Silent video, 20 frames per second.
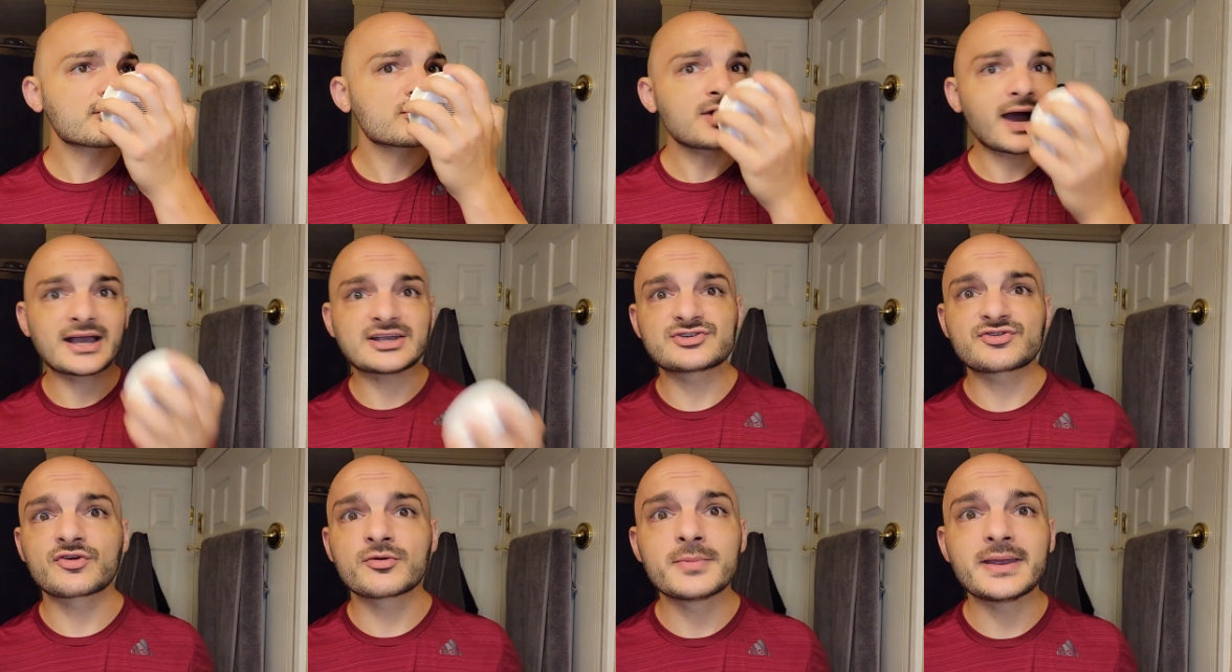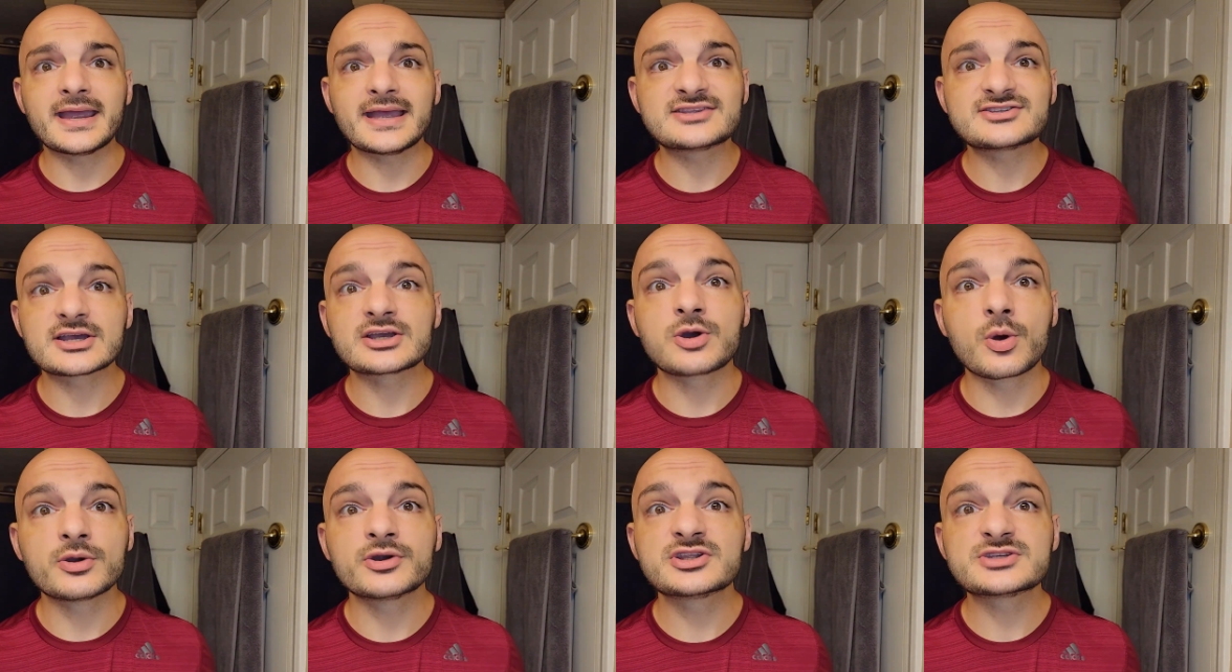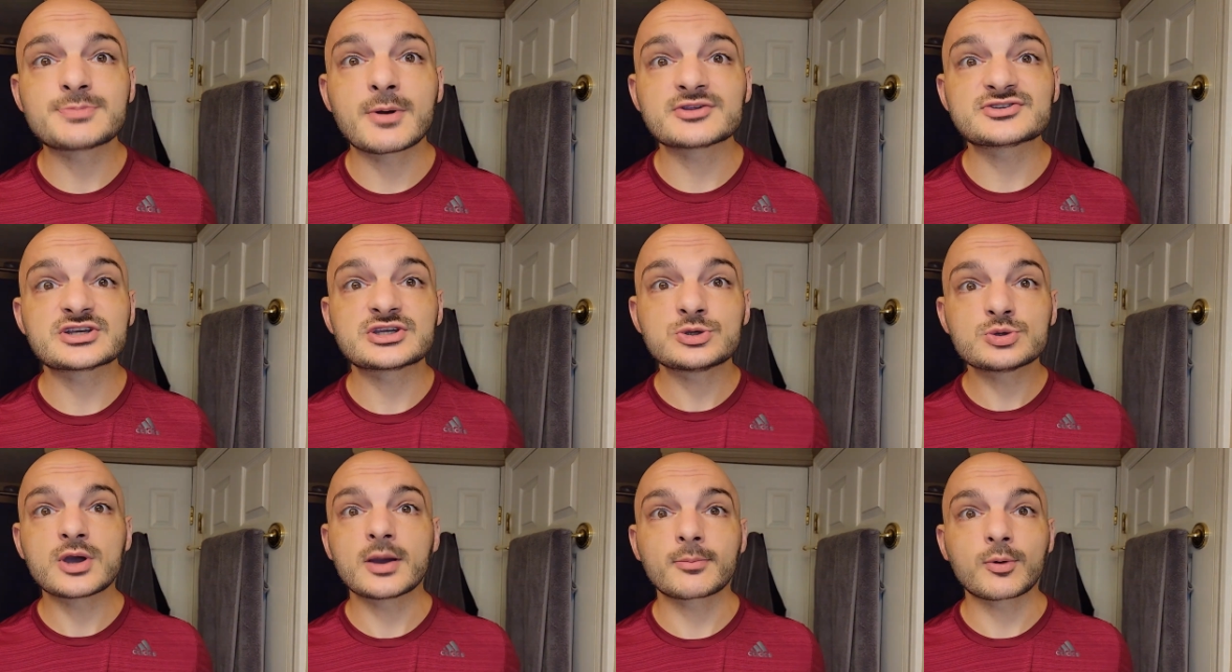Guys, for me, it's like going to spots
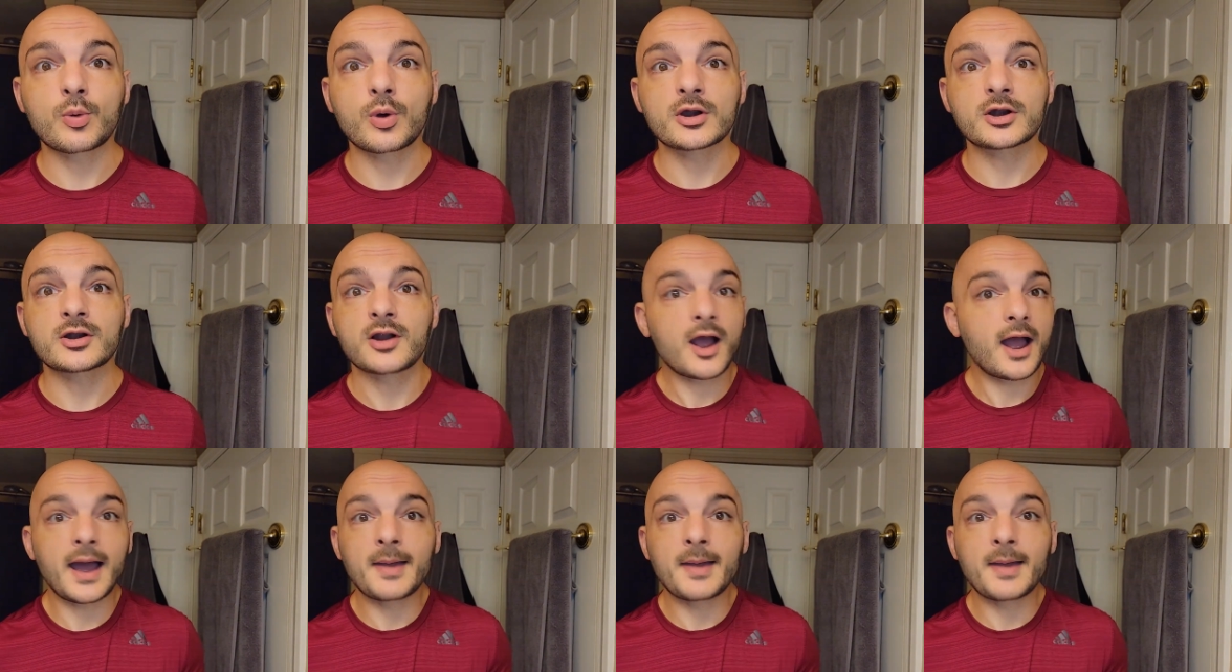like cucumber water.